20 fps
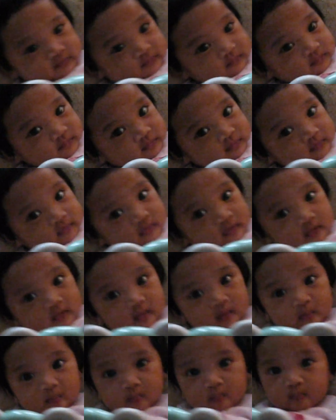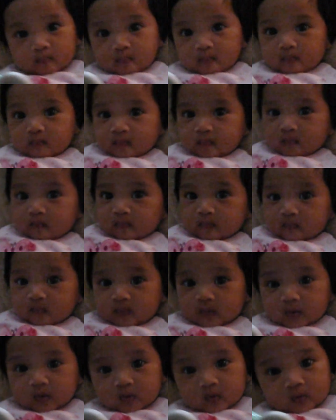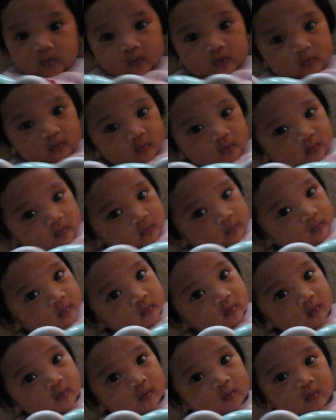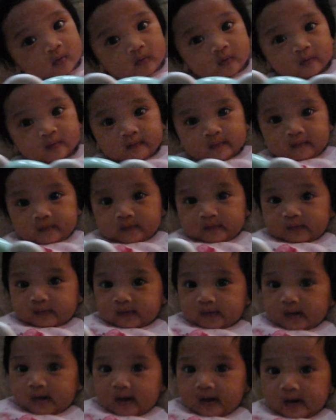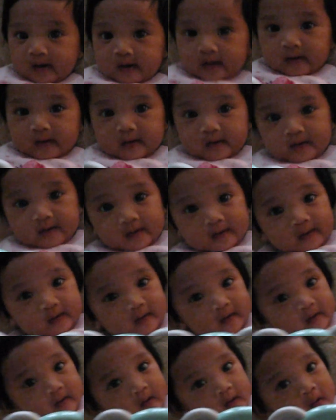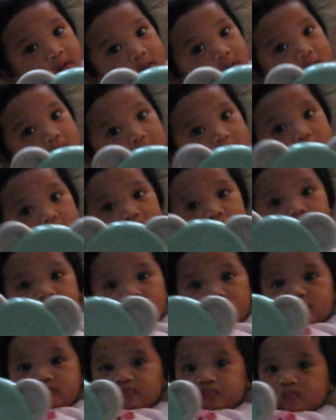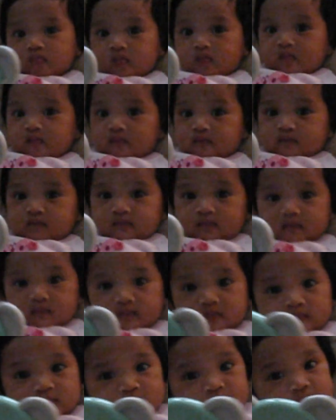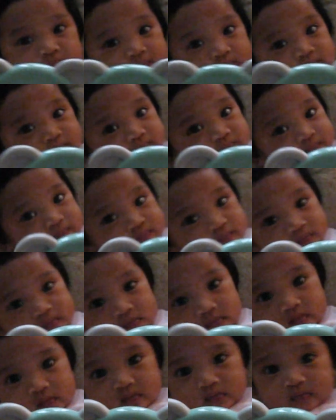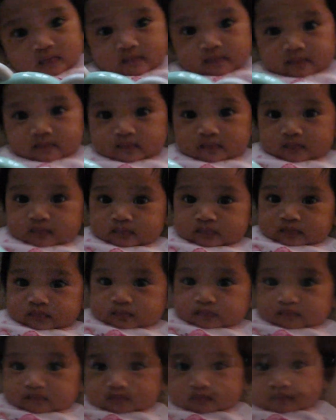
classmate, Rich Katamis. Uh huh. Well, their daughter goes to Holy Spirit in kindergarten. Okay. She went to kindergarten. She's like two of